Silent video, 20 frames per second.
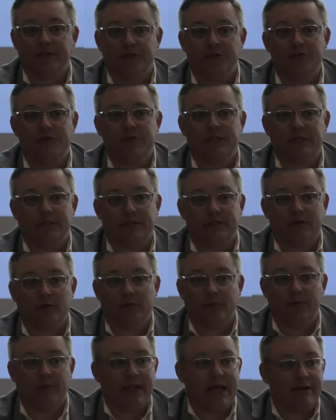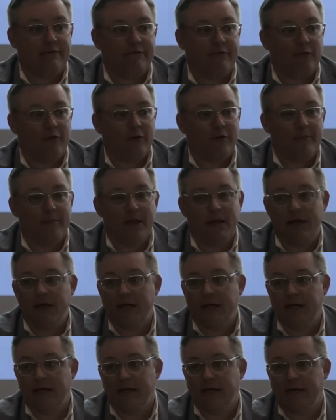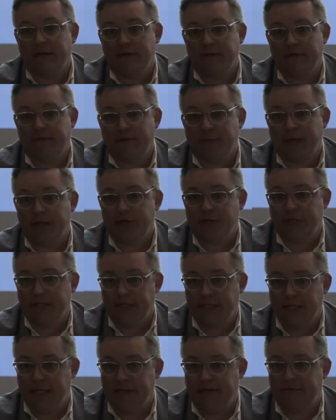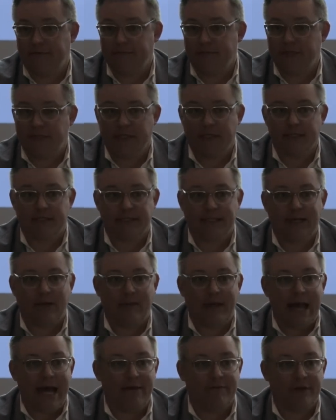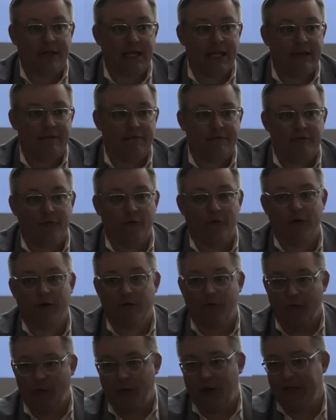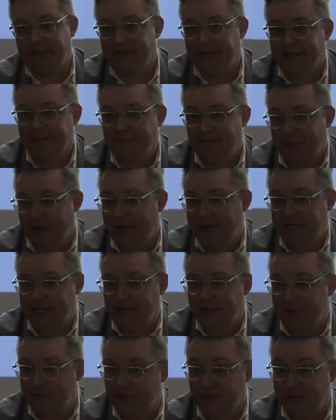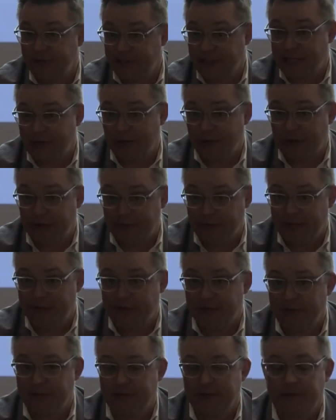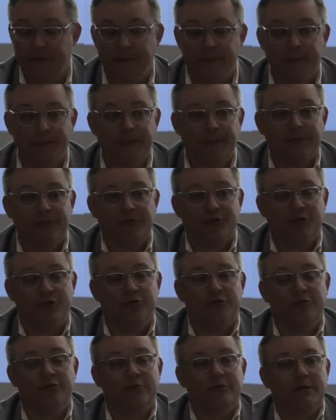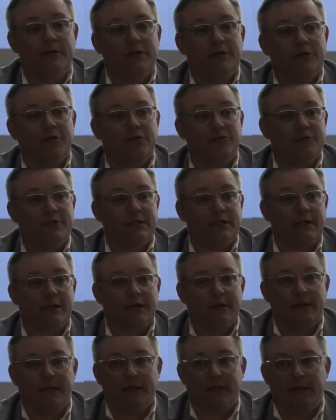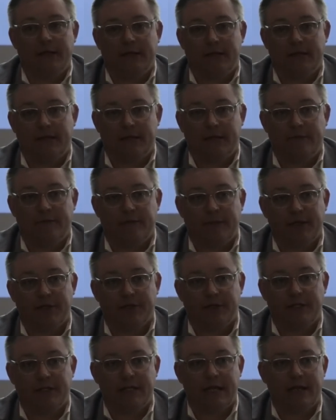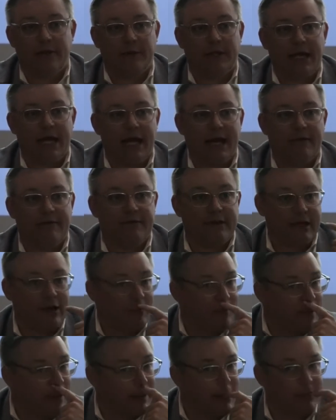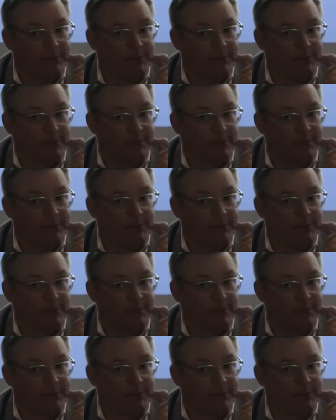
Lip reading: using this global platform of information and data from cities to help advocate for, one, better data tools that I already mentioned, two, using the information and data we have to help